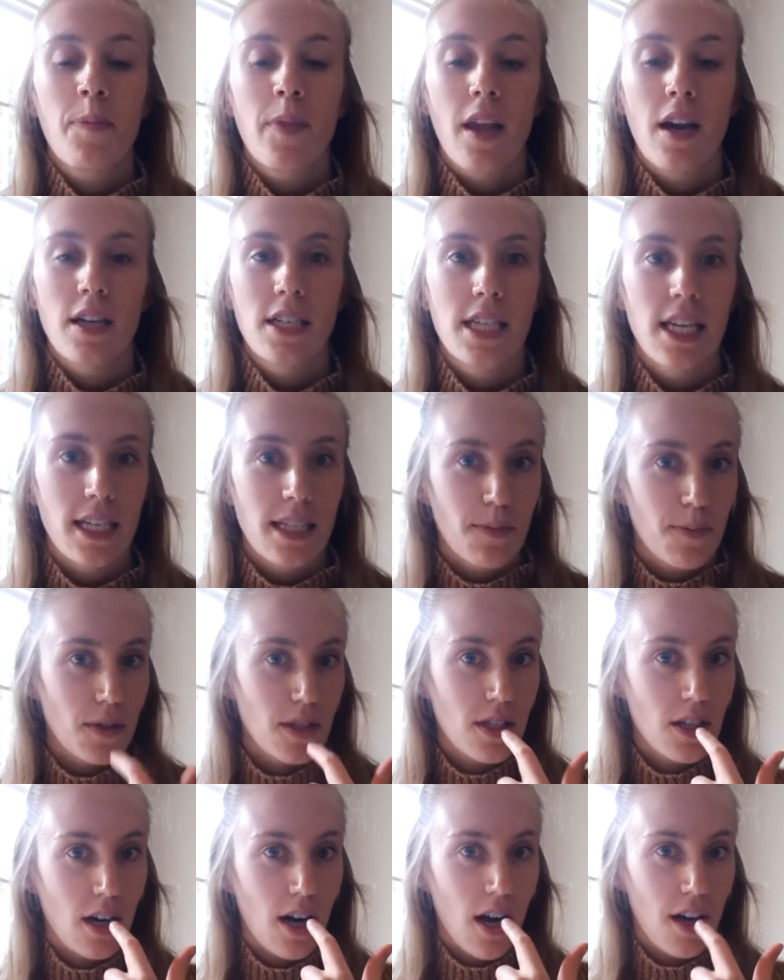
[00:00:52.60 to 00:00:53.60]
Our taste
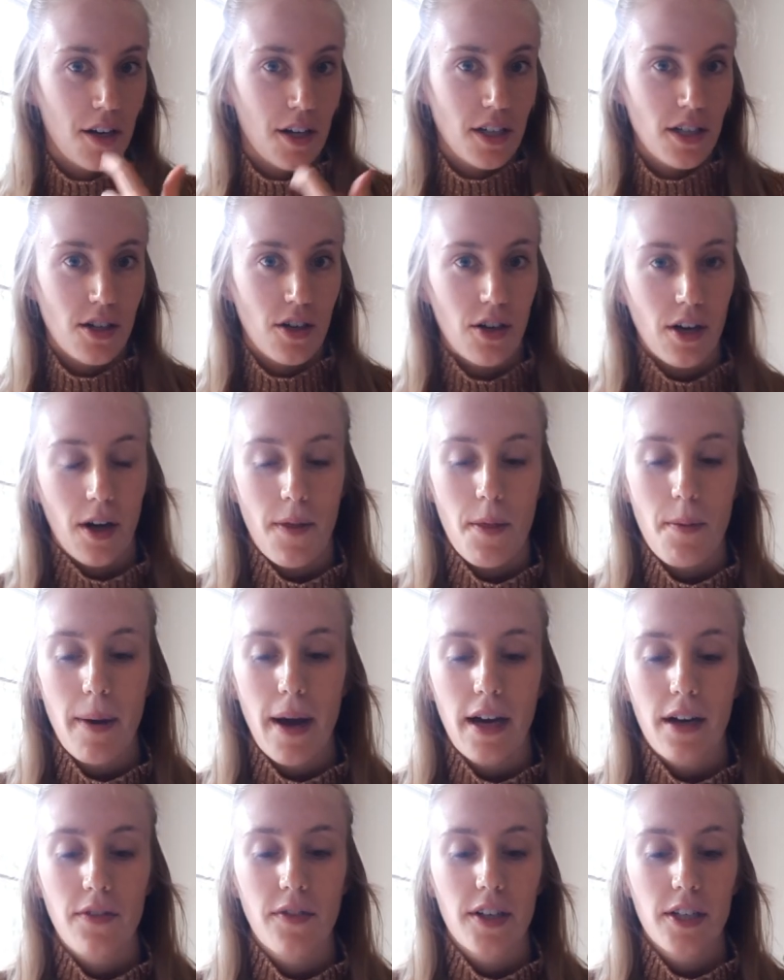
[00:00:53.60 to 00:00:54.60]
buds are on our tongue, on the
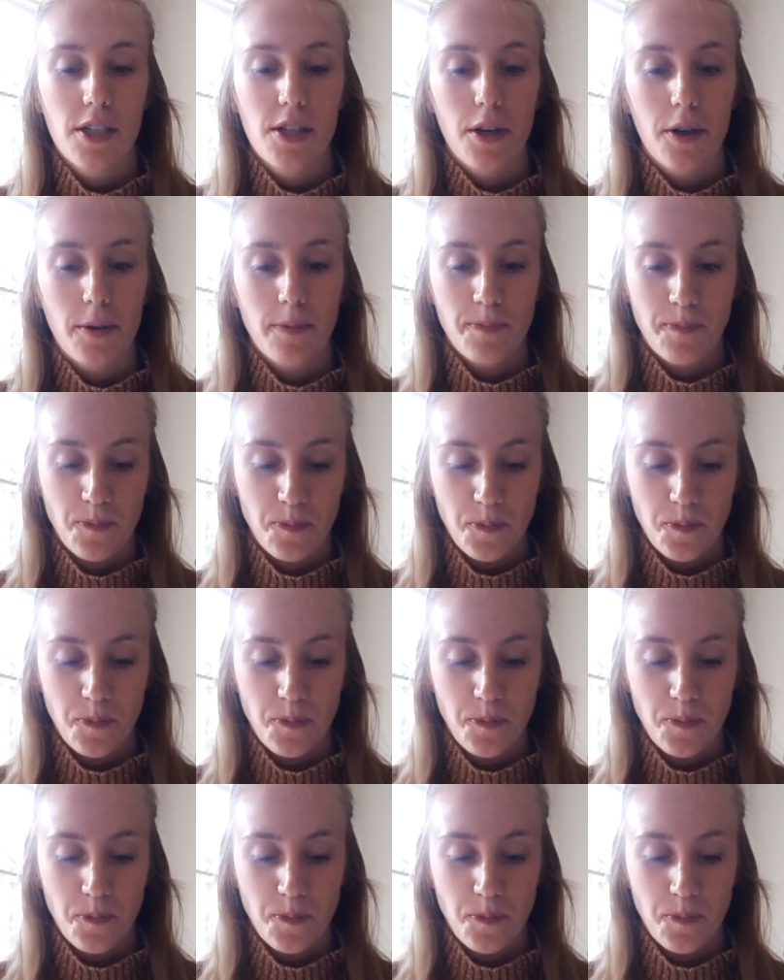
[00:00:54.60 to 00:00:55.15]
back of our tongue,